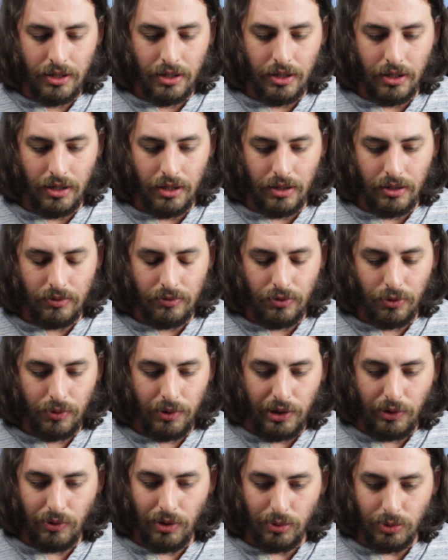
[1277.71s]

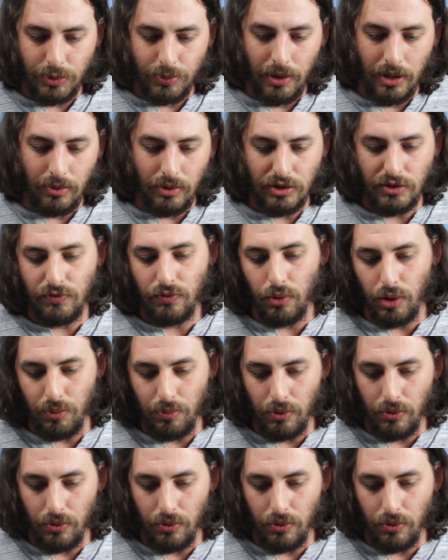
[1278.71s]
3D Realms published, Void